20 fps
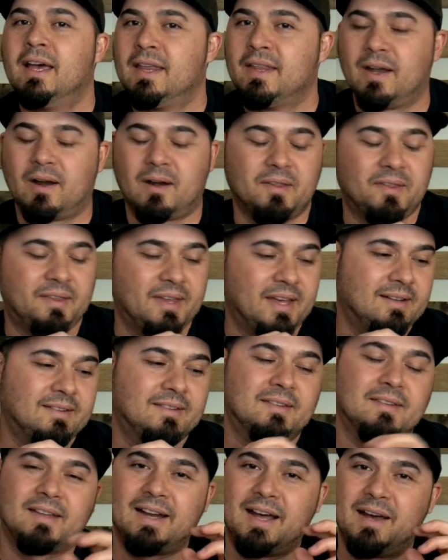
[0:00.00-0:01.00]
There are
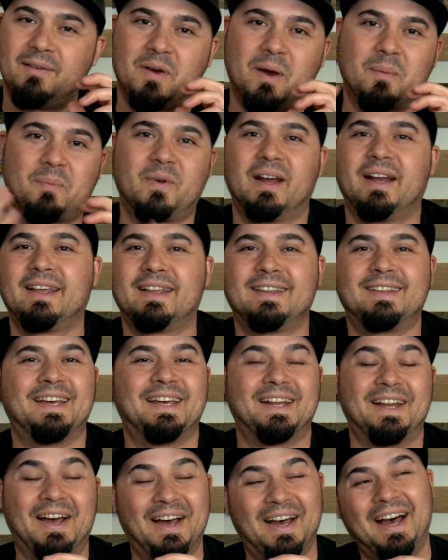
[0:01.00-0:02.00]
things that I've upgraded
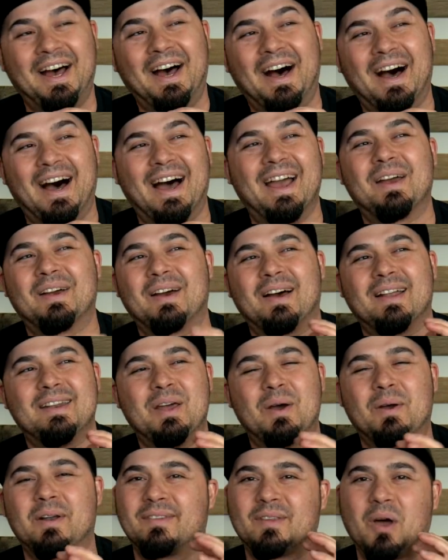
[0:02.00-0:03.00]
that I
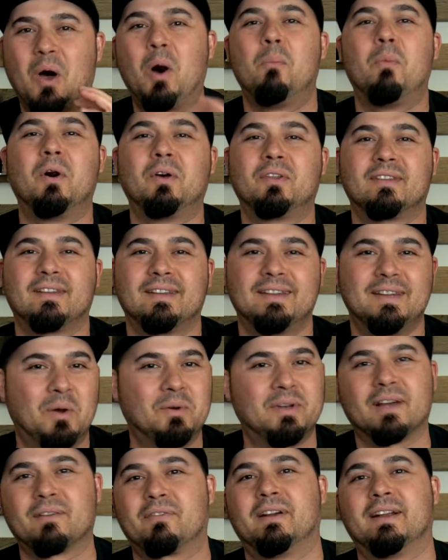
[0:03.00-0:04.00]
noticed almost no
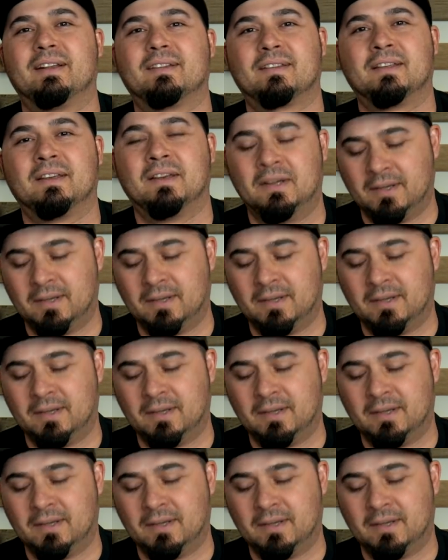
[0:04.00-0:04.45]
difference.